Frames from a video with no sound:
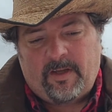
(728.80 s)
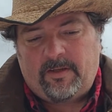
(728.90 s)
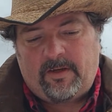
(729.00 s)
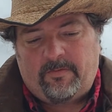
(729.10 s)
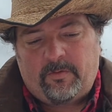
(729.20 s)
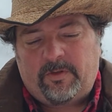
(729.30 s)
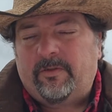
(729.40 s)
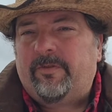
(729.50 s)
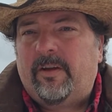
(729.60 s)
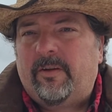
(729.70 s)
It never was
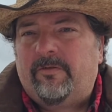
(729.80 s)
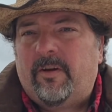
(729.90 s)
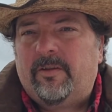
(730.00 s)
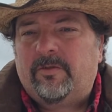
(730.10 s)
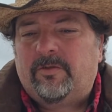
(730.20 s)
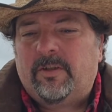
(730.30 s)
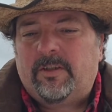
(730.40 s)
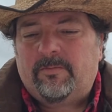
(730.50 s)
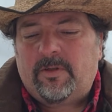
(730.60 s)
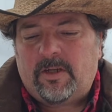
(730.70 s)
the founding fathers'
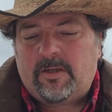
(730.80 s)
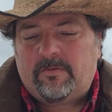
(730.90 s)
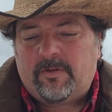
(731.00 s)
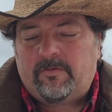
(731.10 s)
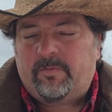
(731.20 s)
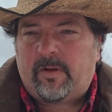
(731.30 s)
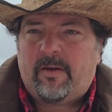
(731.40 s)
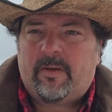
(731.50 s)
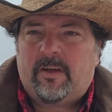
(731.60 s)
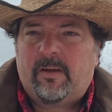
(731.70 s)
dream of
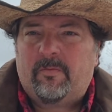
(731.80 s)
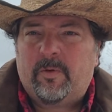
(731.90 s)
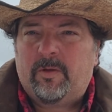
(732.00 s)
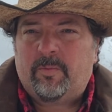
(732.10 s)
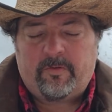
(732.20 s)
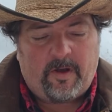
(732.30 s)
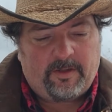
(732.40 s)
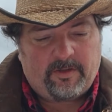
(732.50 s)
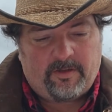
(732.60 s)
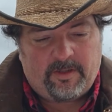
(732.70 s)
having a government that
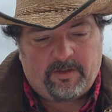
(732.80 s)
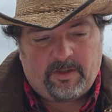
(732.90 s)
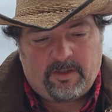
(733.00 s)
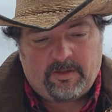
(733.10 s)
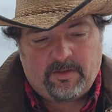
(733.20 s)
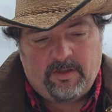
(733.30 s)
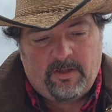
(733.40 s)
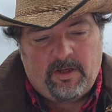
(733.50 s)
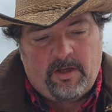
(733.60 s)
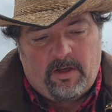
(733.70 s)
provides all these things.
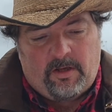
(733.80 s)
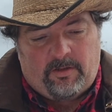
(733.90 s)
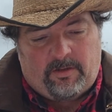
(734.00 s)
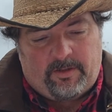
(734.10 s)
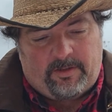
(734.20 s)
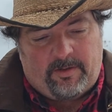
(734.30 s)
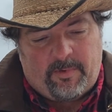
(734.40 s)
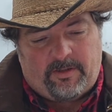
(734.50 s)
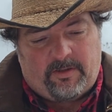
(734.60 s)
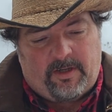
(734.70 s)
So let's see,
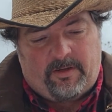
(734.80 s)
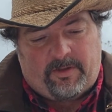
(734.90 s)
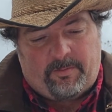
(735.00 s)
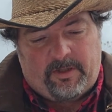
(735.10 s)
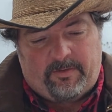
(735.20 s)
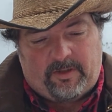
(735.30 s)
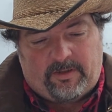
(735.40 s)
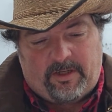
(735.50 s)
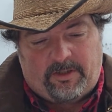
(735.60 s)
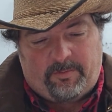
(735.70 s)
mental health. I believe the
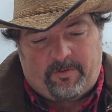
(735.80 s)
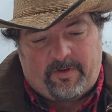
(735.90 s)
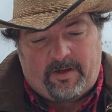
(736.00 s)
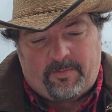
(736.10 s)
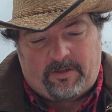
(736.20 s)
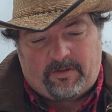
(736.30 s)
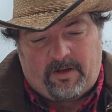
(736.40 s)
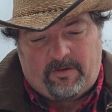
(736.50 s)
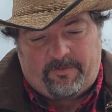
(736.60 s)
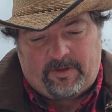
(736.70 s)
state should provide mental
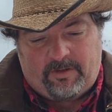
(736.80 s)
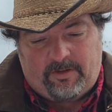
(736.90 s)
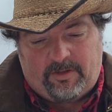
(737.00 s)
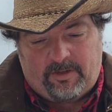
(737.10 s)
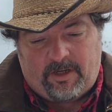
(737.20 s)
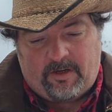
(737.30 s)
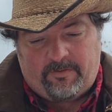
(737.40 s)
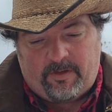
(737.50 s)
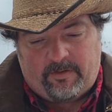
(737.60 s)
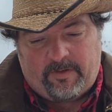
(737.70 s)
health facilities and care
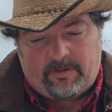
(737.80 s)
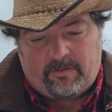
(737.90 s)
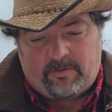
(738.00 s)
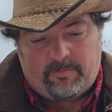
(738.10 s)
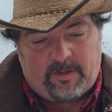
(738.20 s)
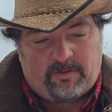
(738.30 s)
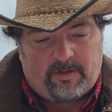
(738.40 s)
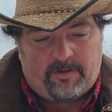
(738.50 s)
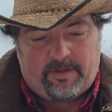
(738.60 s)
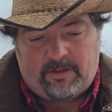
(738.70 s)
for individuals with mental
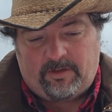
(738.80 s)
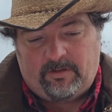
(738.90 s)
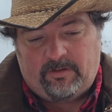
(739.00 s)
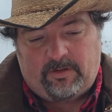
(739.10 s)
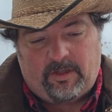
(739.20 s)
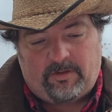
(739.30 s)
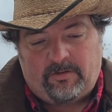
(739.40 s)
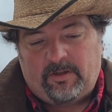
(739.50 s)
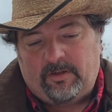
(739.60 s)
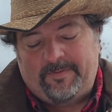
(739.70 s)
health issues. Yes or
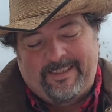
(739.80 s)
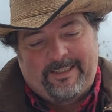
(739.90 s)
no?